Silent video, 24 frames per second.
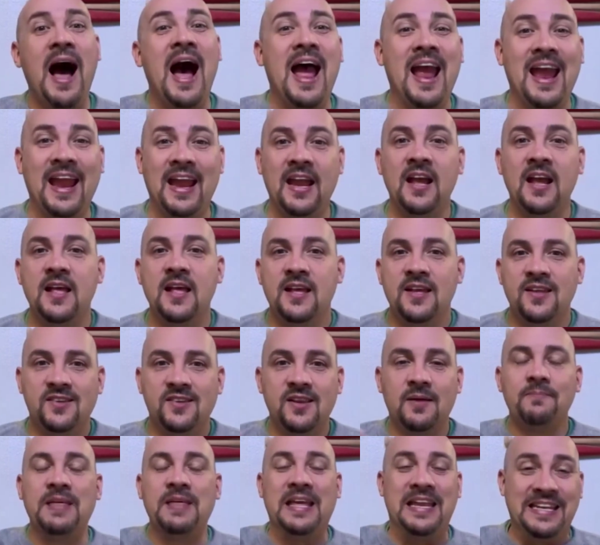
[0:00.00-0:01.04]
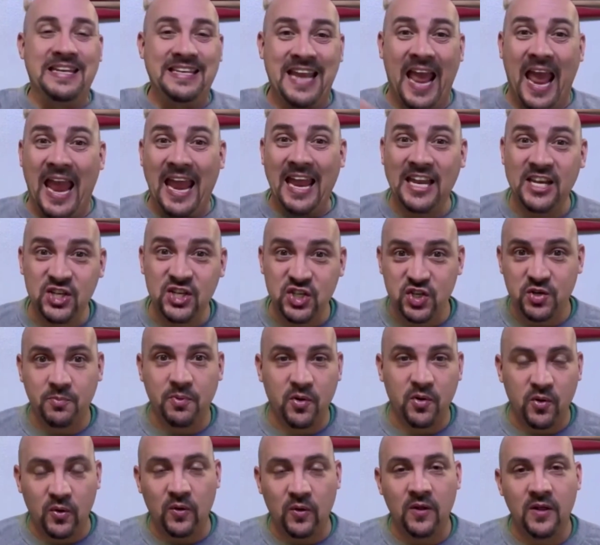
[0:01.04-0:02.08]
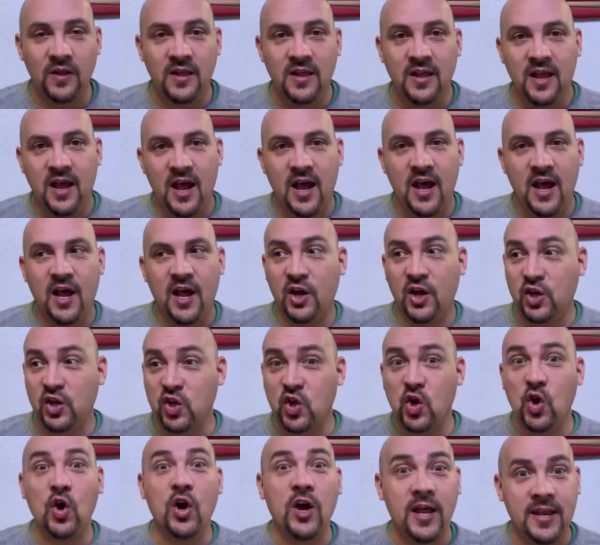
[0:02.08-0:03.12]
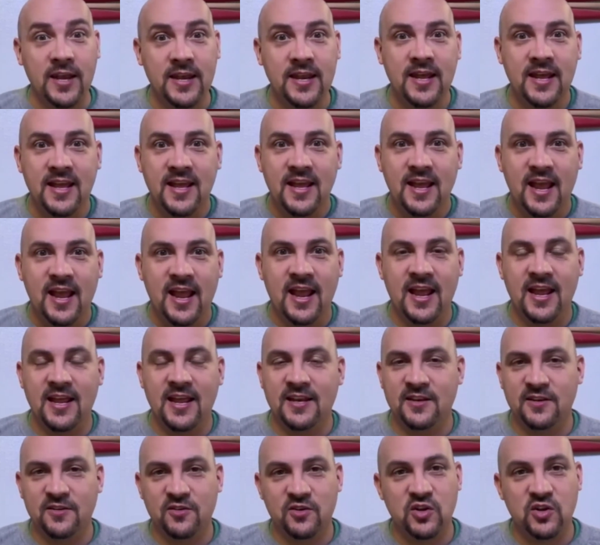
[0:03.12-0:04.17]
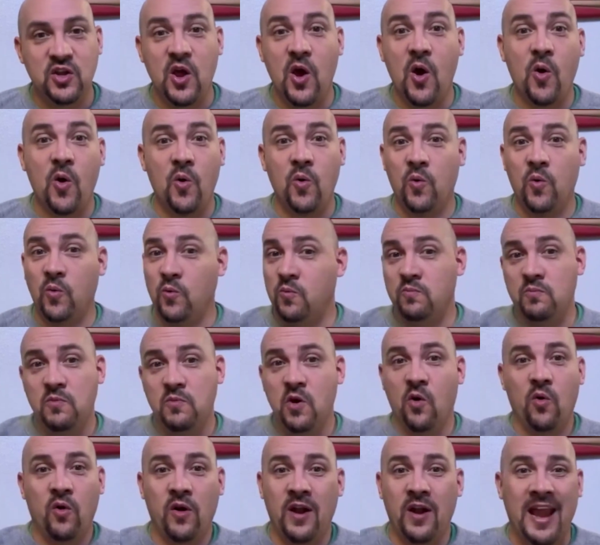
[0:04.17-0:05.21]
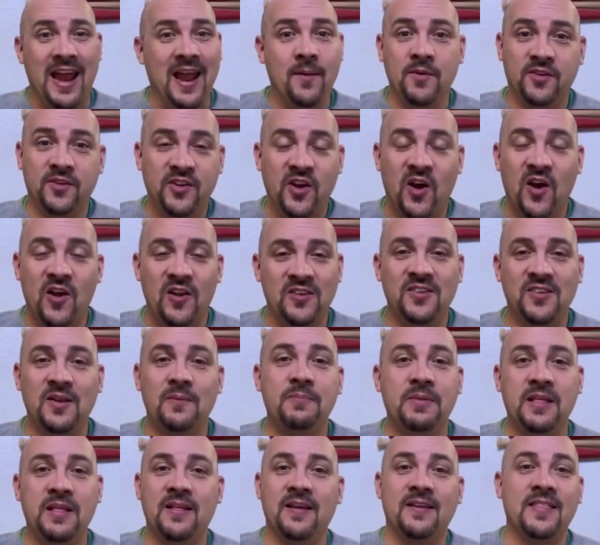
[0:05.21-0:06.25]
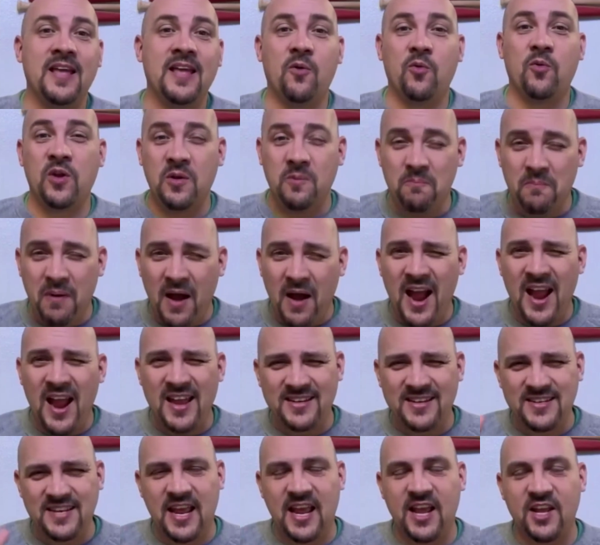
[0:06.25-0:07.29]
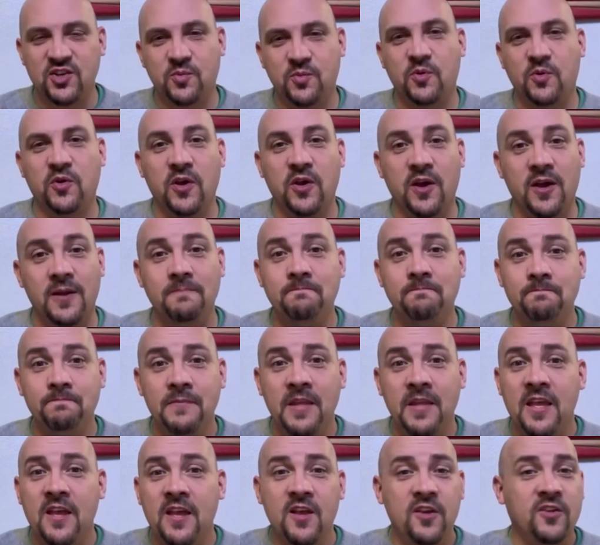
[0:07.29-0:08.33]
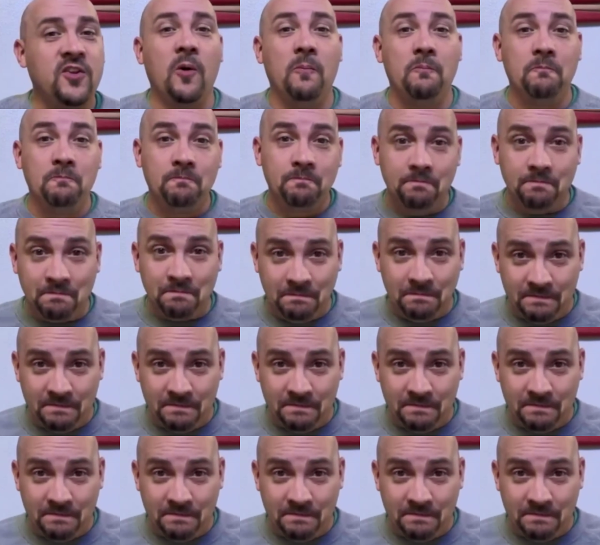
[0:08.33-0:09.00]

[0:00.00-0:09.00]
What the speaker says: buy something tangible, good, and go, or Amazon, something like that, where you buy a tangible good. So